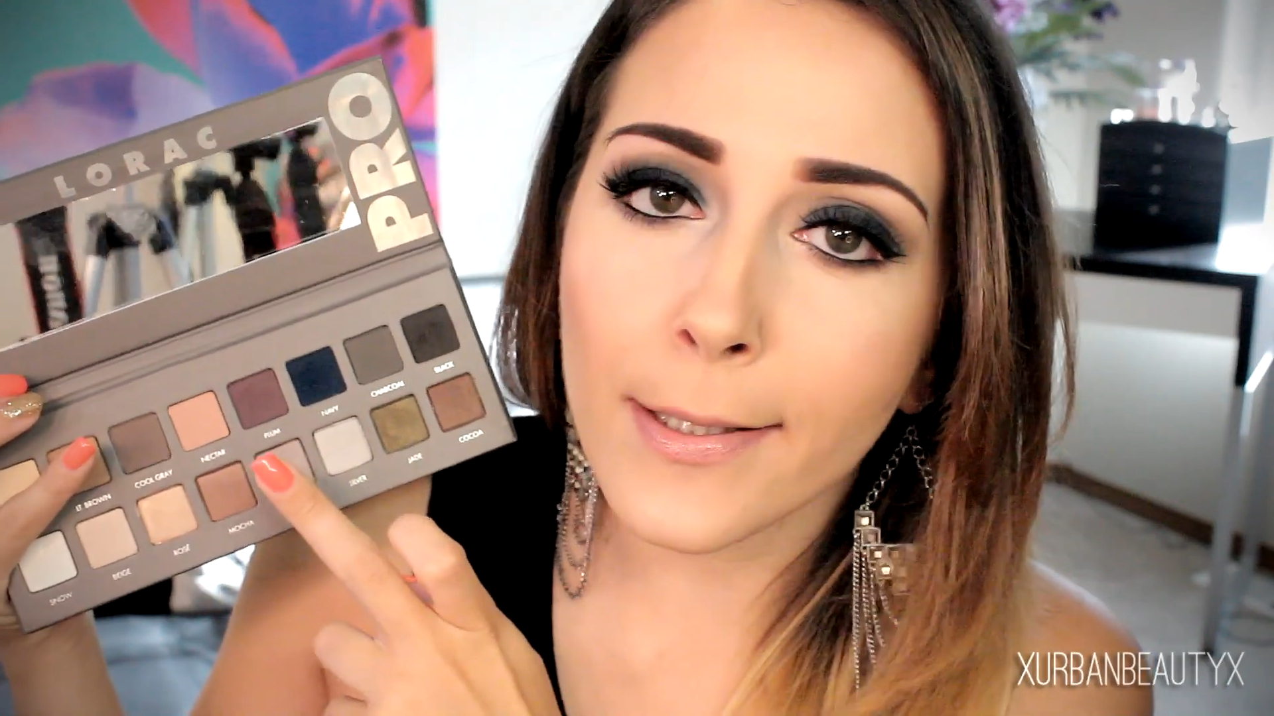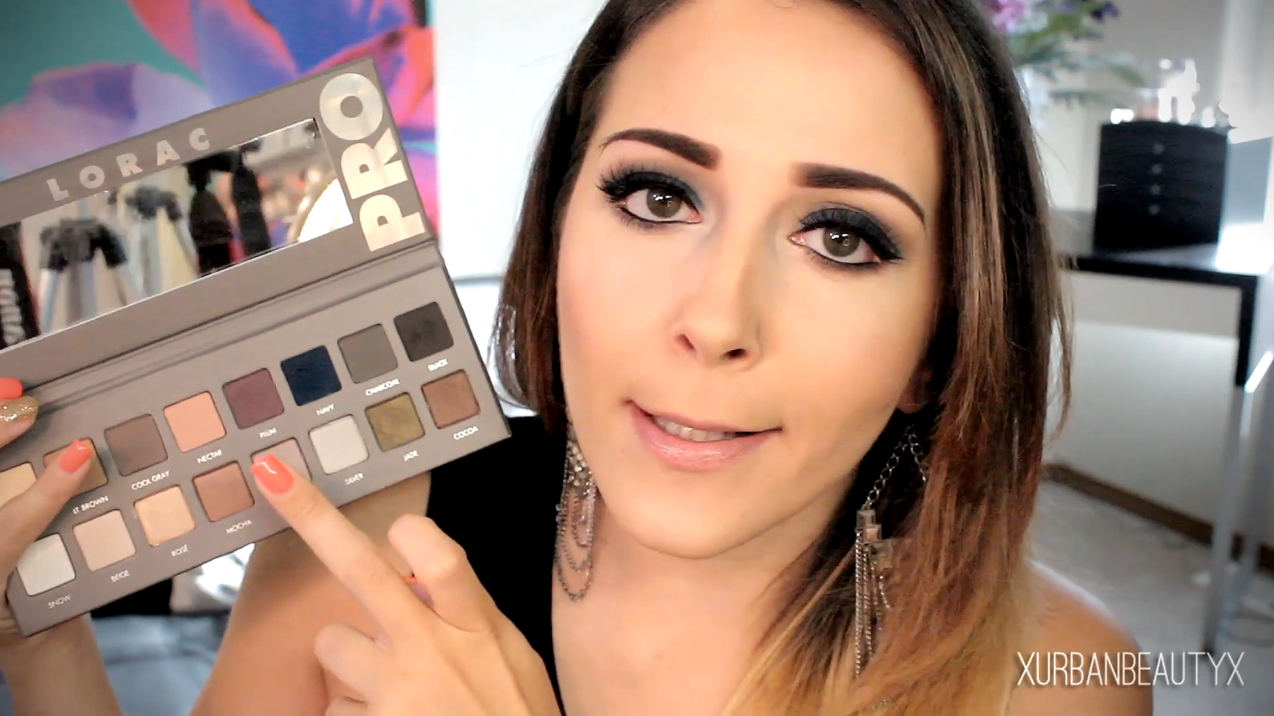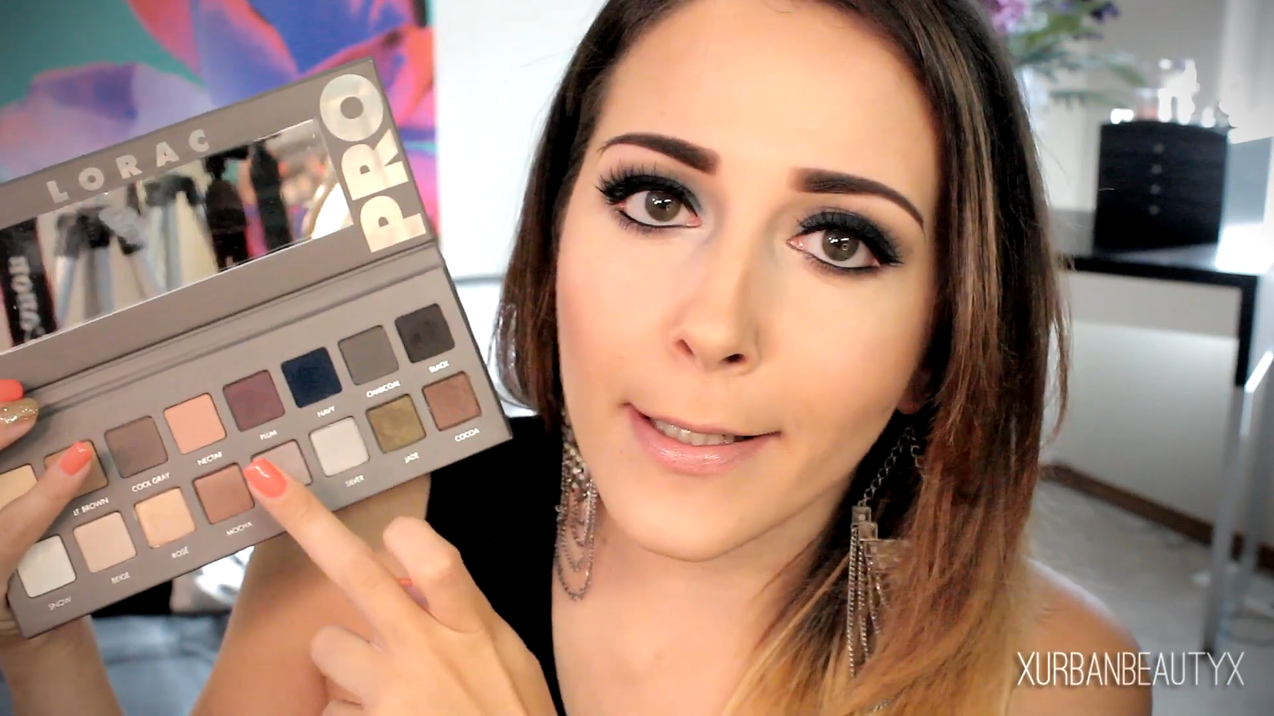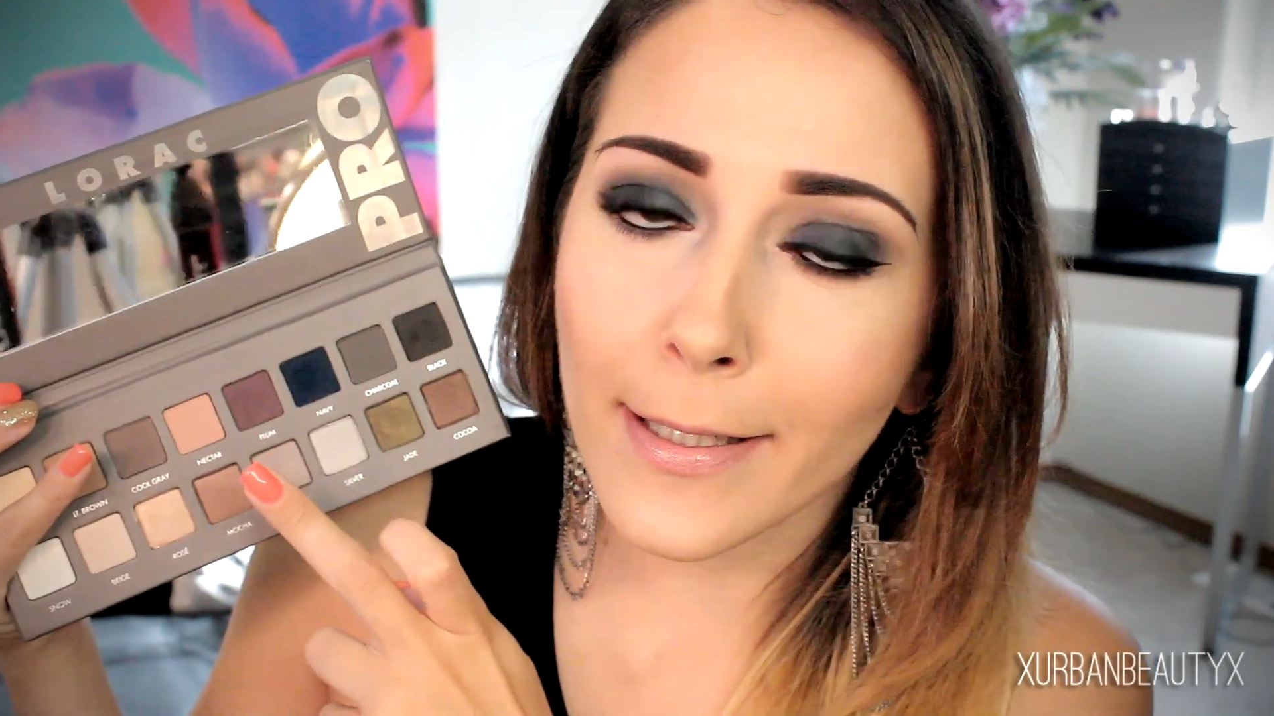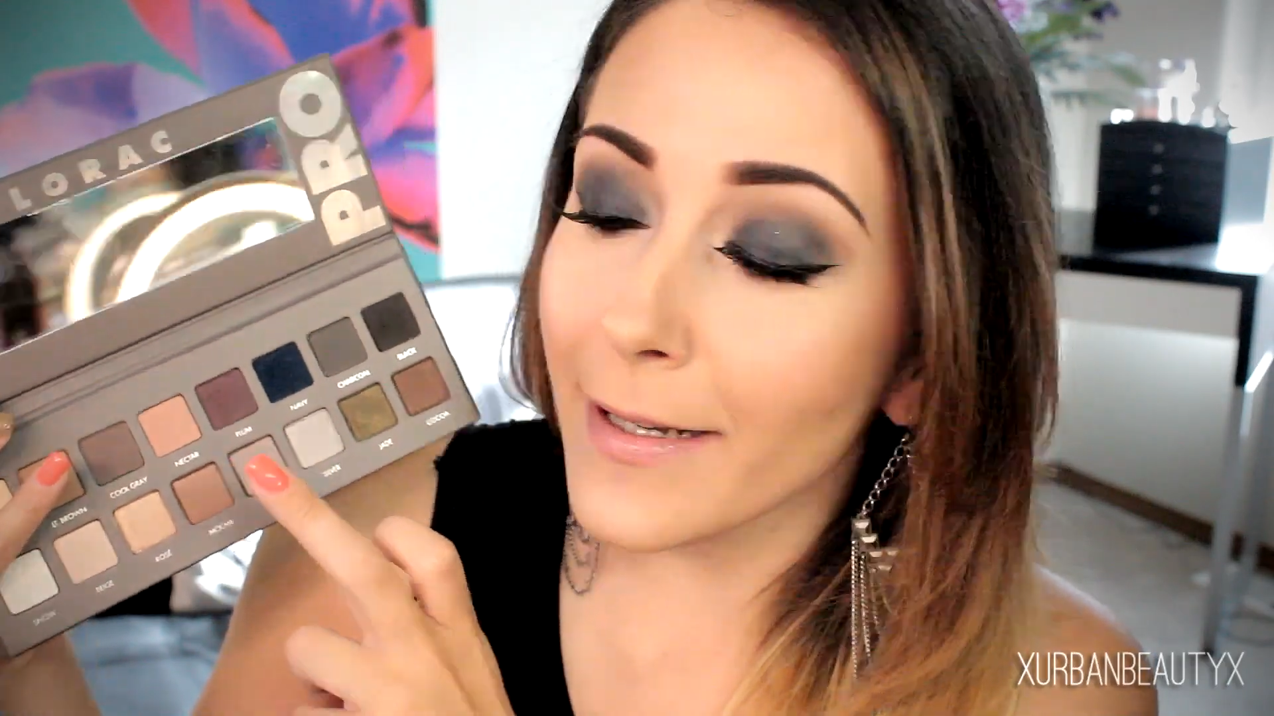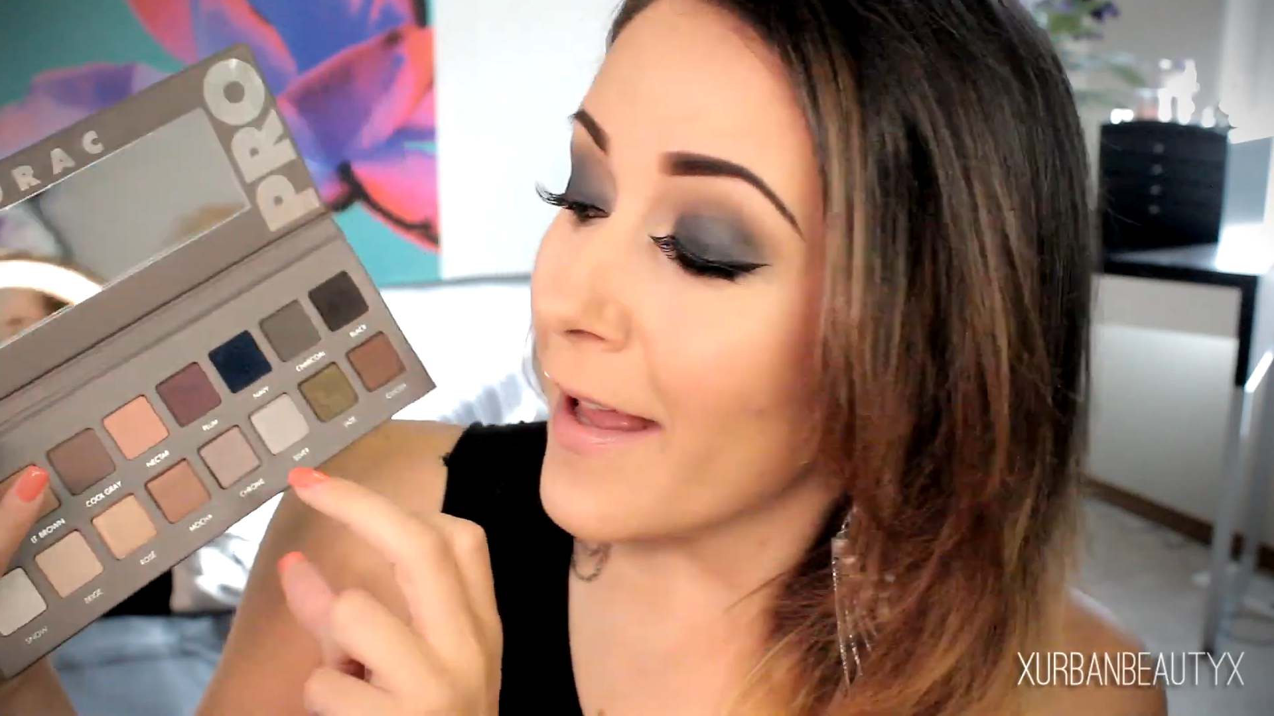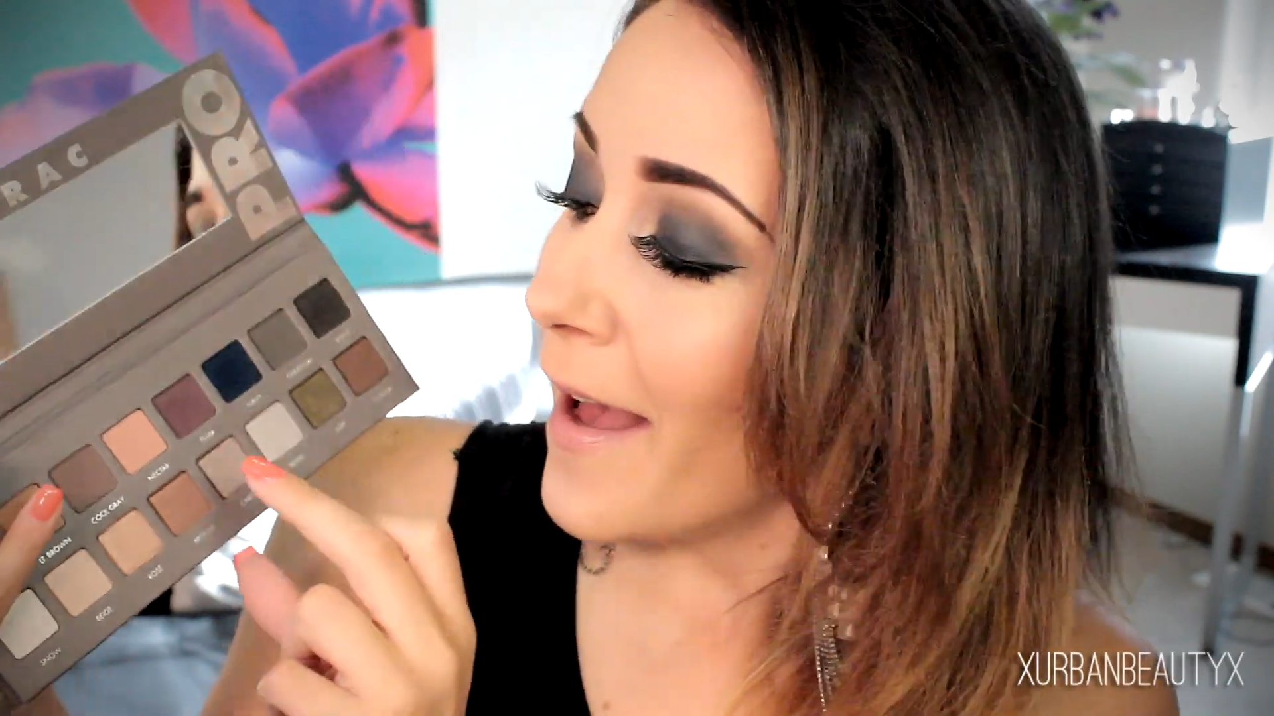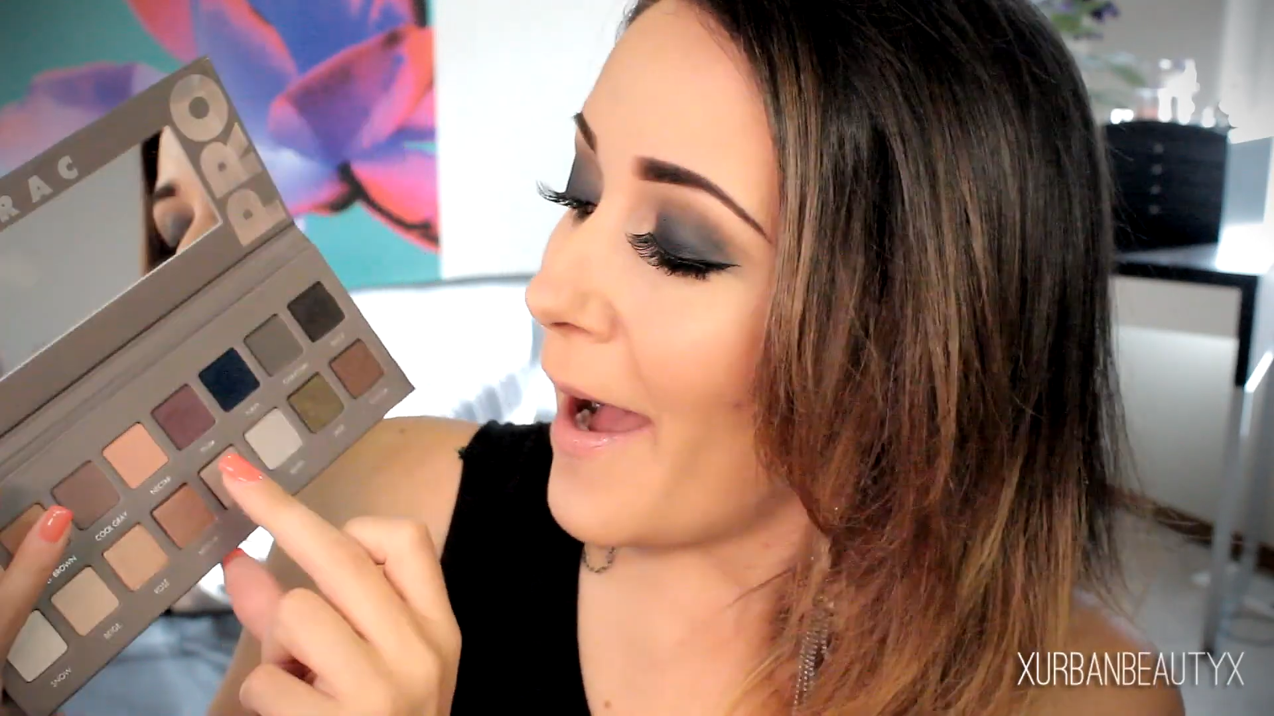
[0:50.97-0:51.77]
you'll like it.